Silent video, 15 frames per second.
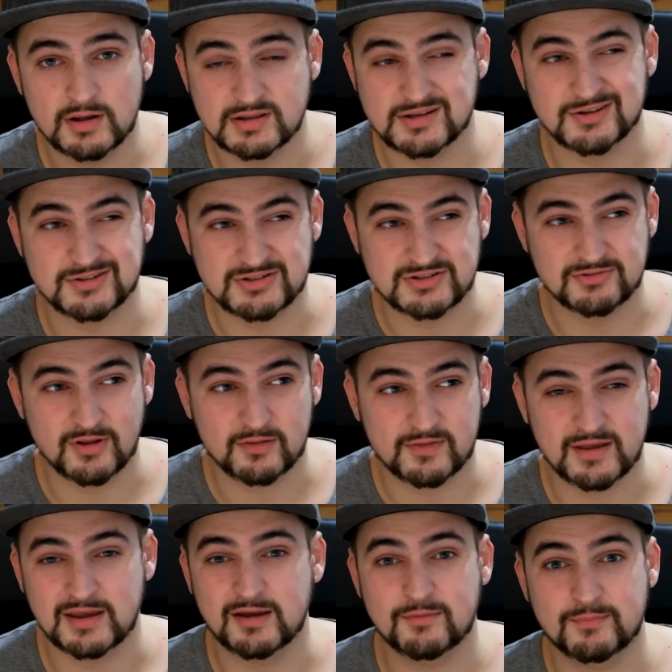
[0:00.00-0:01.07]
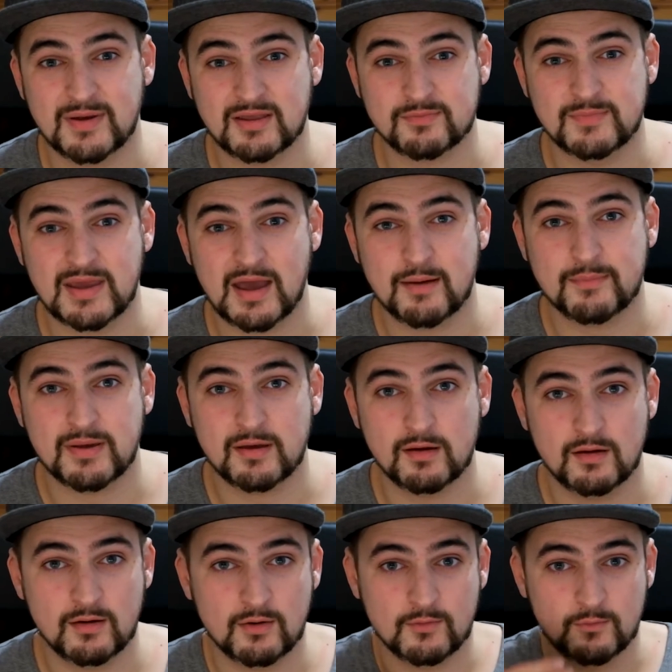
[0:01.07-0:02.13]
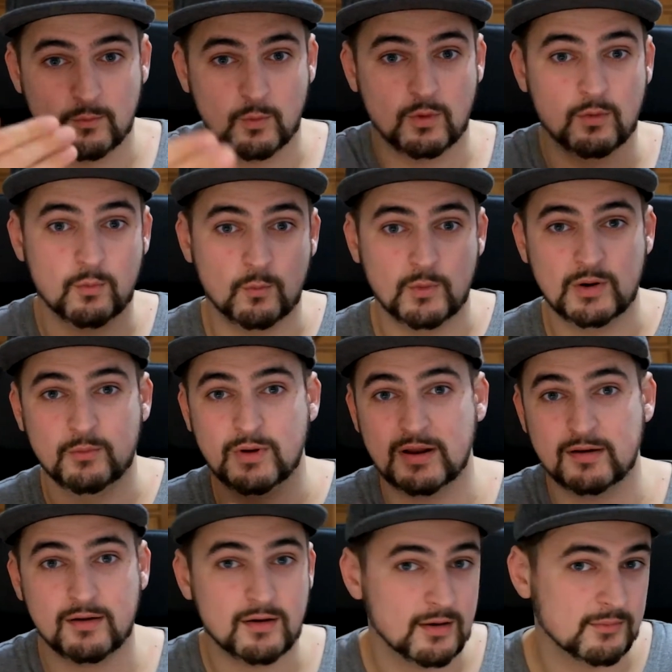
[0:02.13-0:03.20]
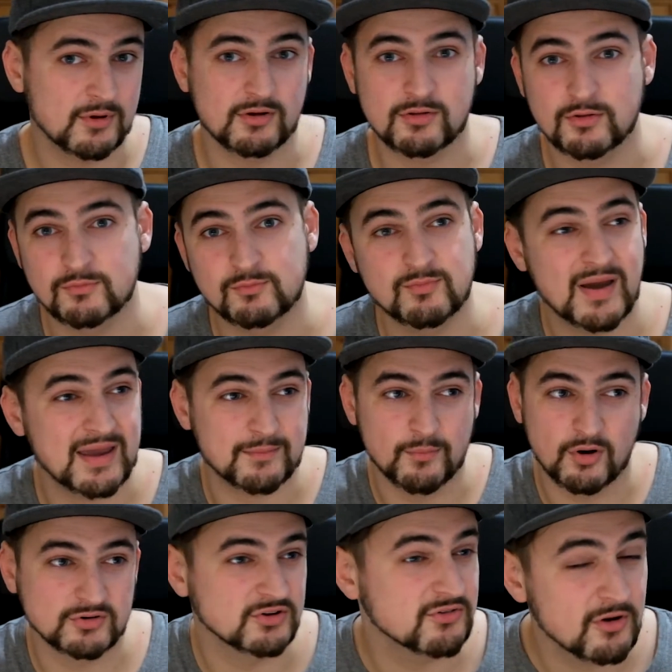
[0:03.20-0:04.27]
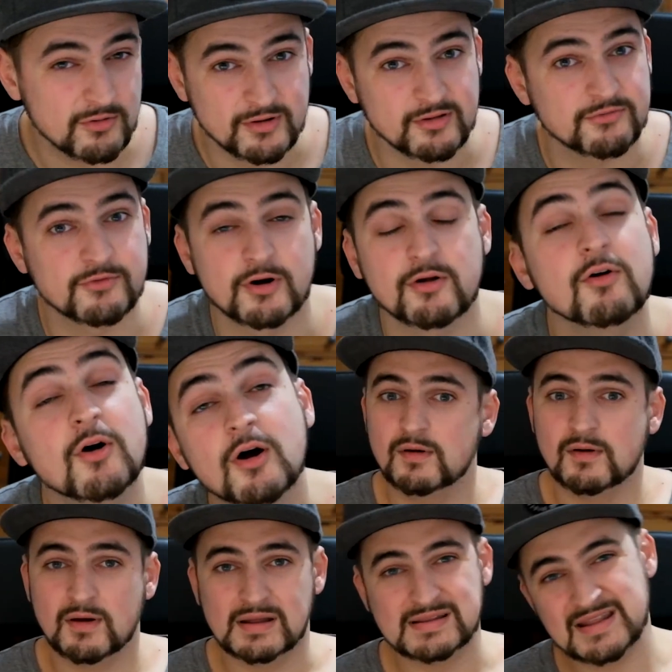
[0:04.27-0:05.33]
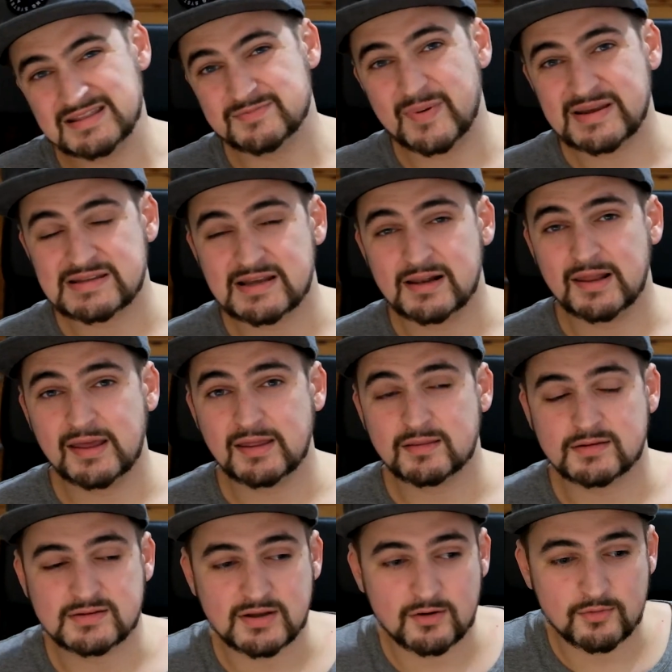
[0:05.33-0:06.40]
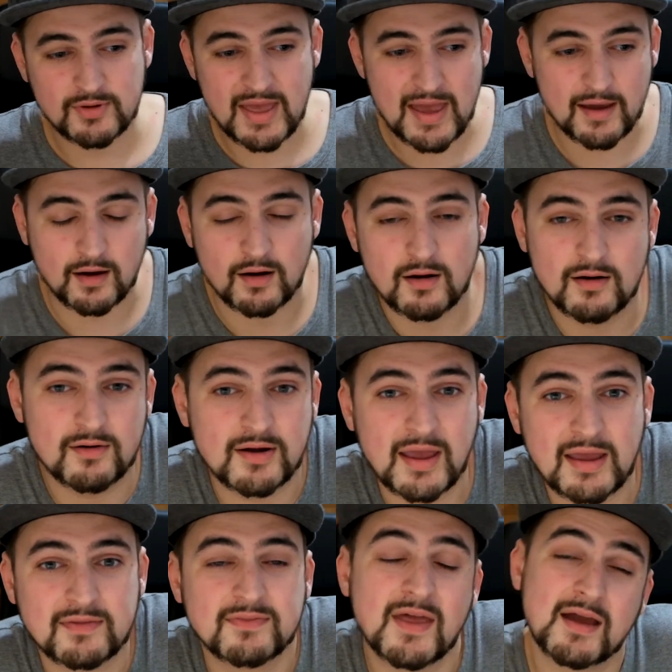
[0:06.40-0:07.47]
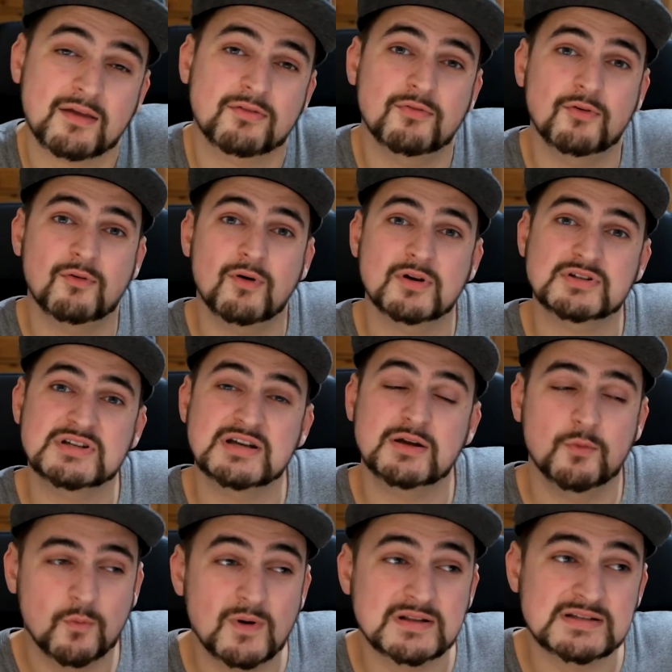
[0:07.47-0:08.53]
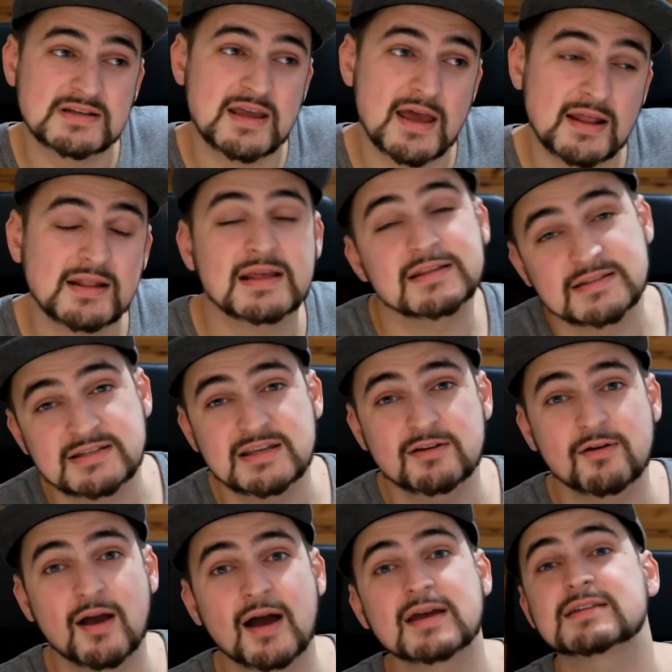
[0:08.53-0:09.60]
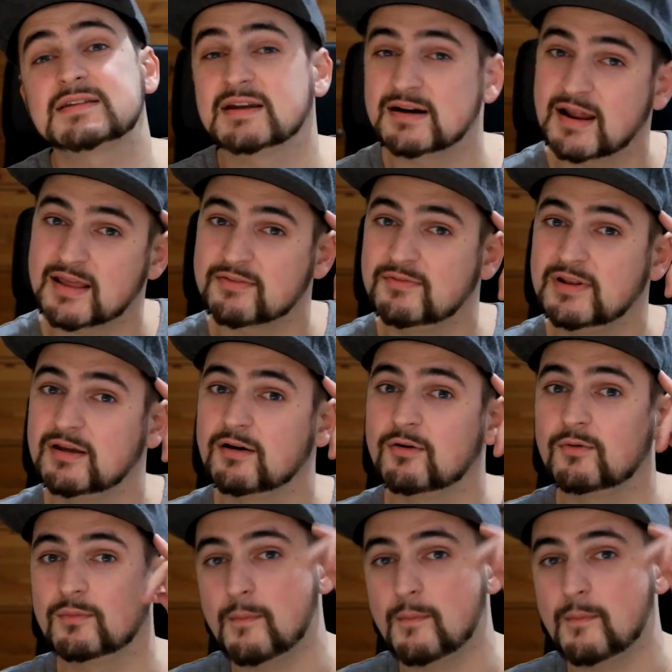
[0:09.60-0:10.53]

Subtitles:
It costs you nothing, it makes me happy. Win-win, I'm going to make more tutorials for you. And that's basically it. So yeah, okay, thanks for watching once again, and see you guys in the next video.